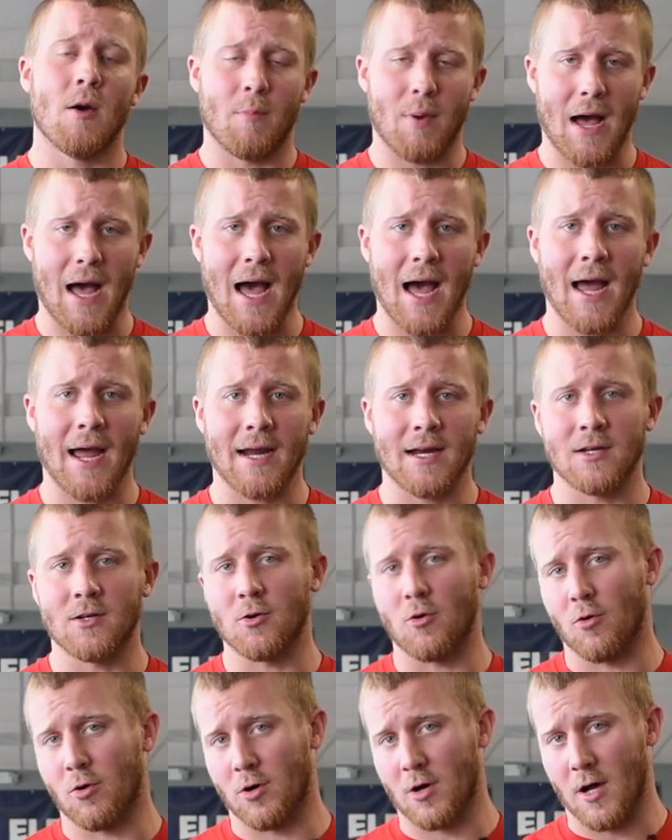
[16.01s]

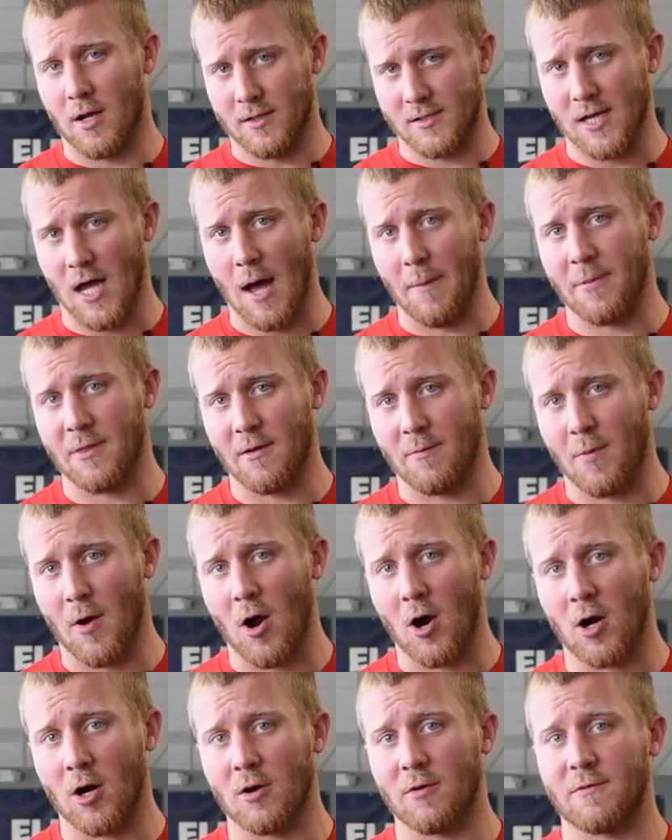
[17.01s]
behind or on top of the
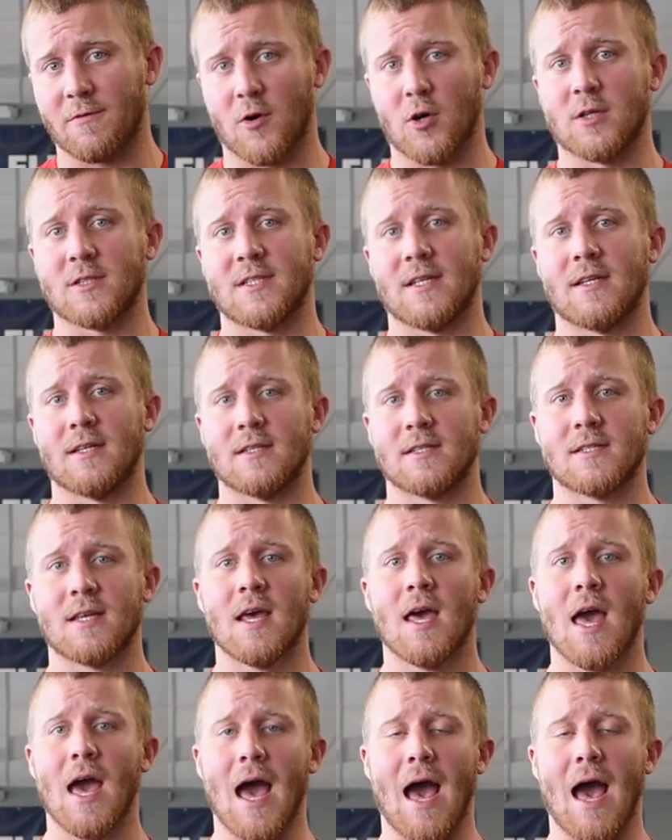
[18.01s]
bar versus